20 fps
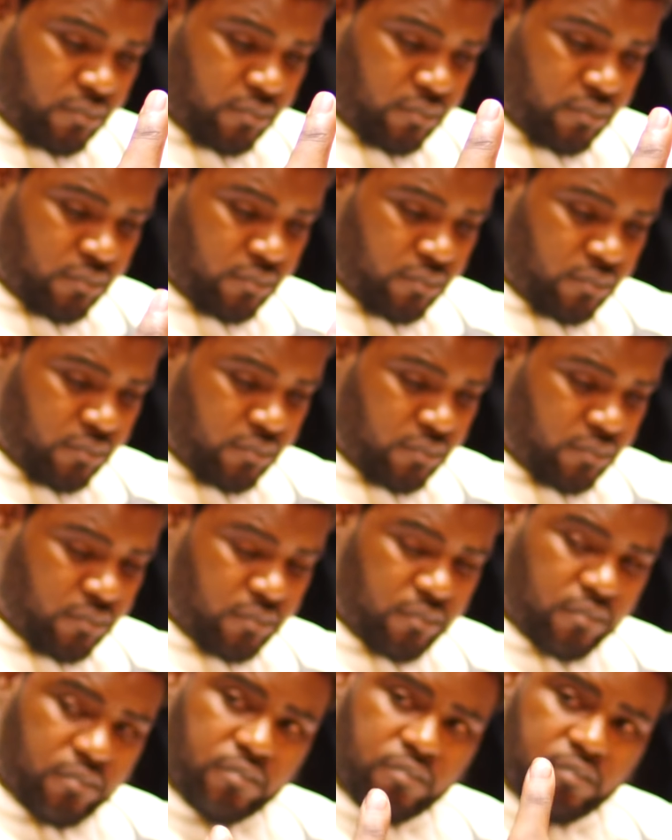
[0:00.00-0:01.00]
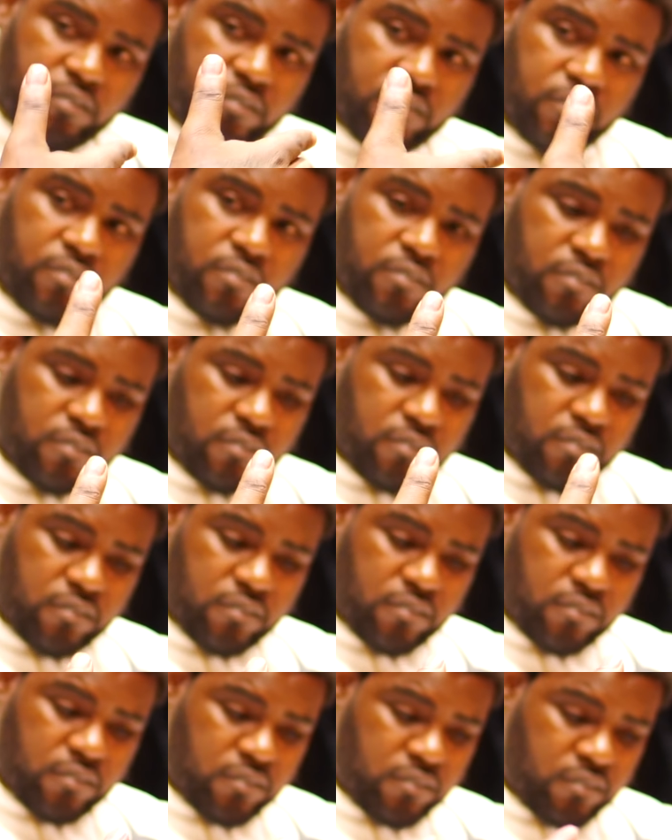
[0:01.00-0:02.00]

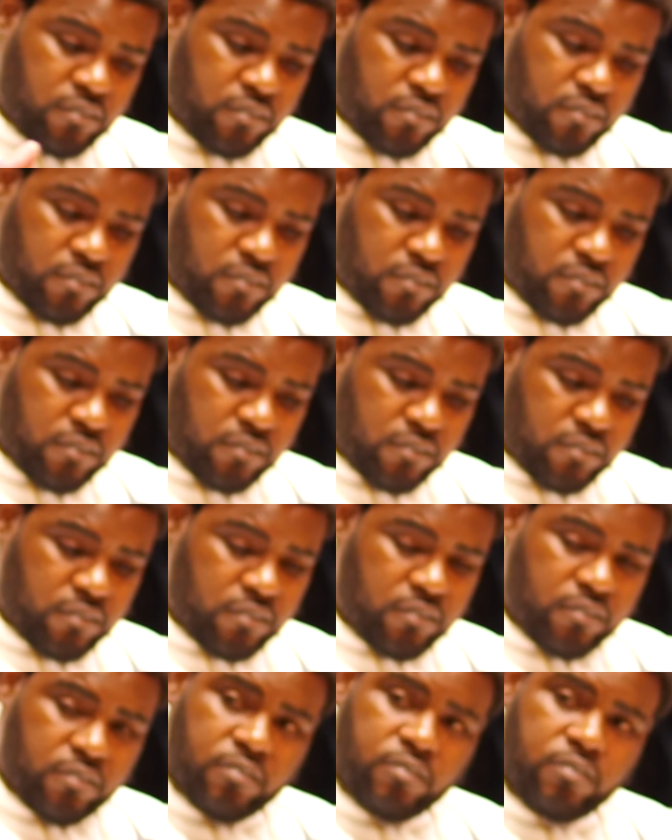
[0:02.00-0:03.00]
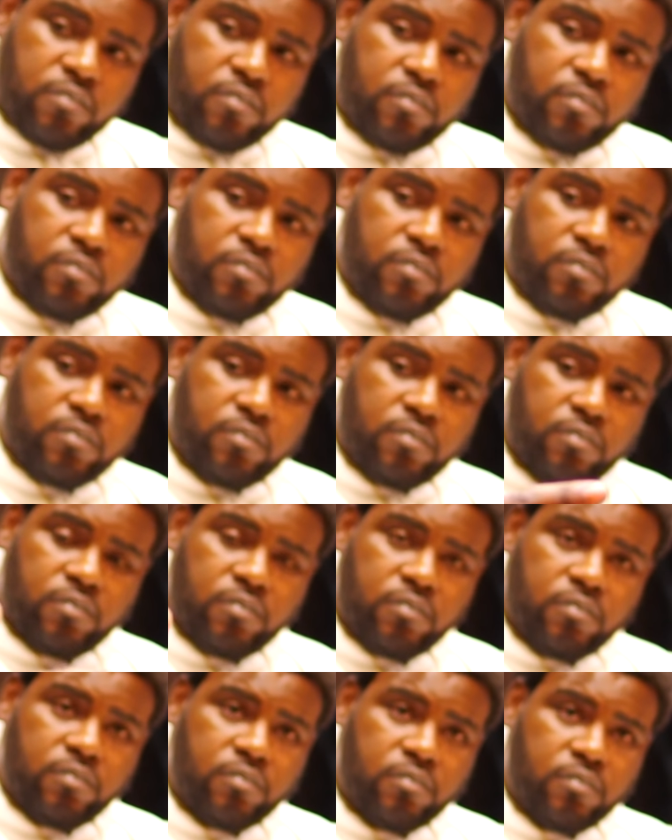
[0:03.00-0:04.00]

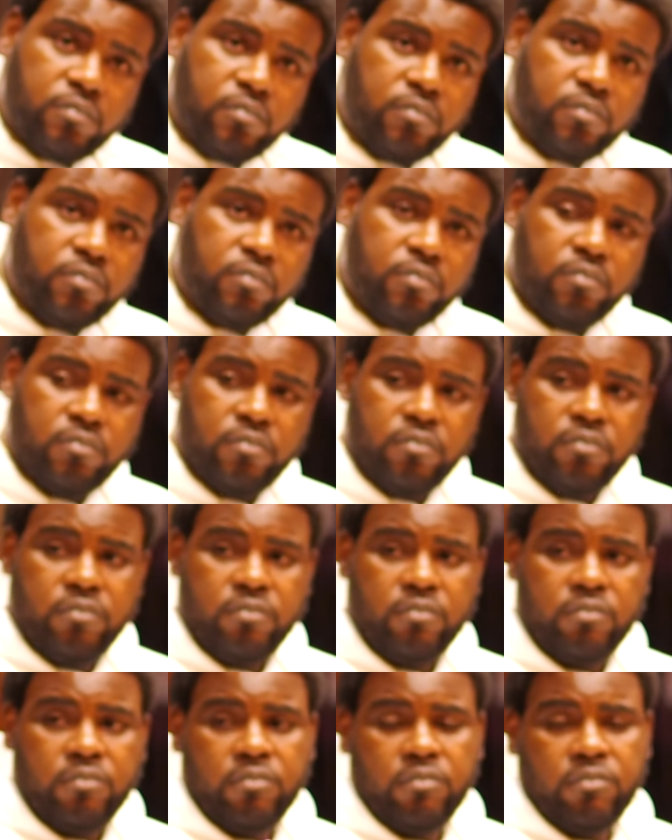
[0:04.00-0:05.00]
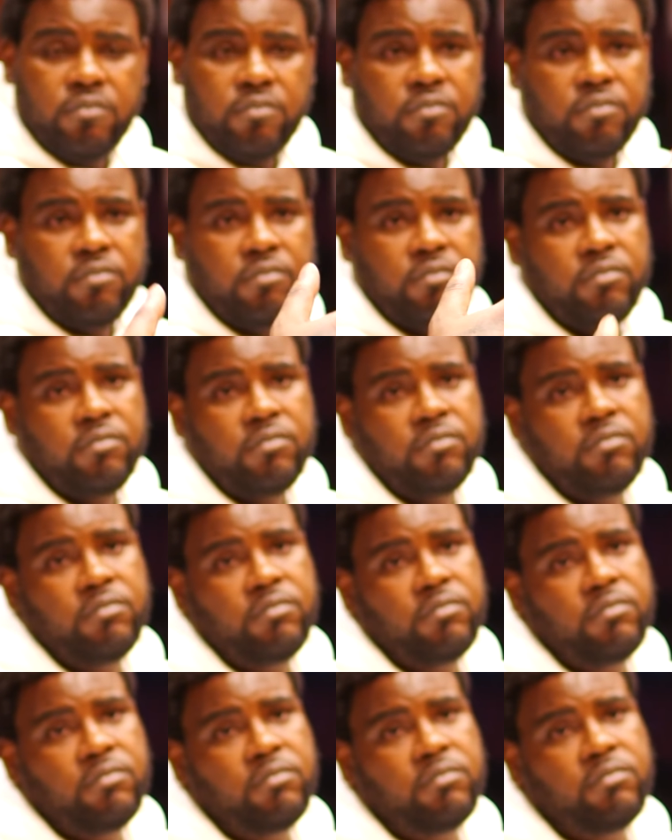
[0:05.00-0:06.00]

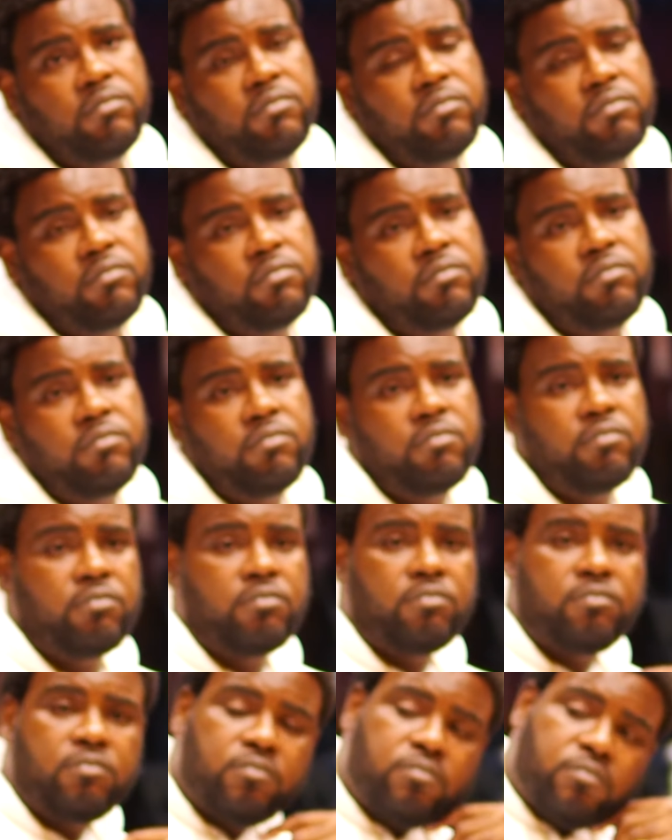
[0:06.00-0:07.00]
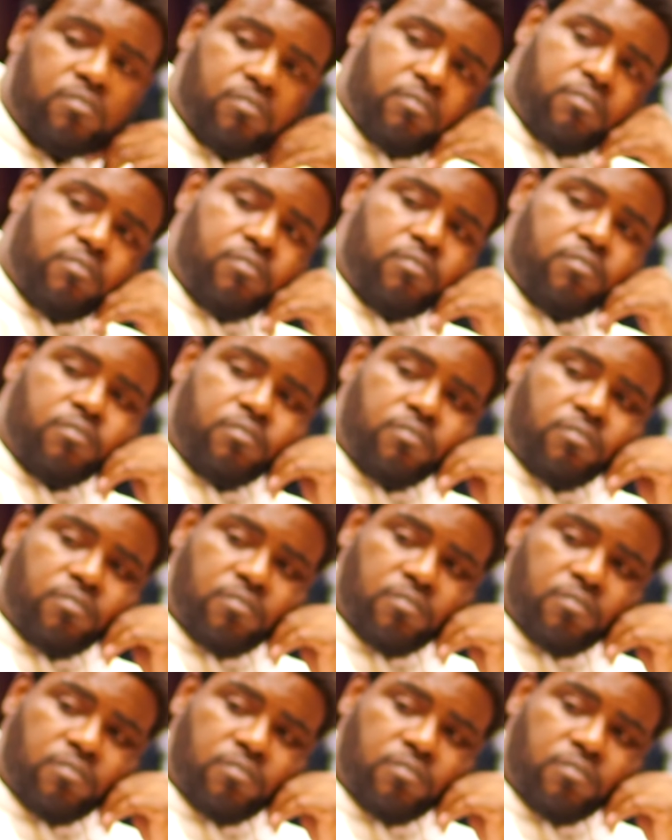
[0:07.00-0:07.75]
(silent)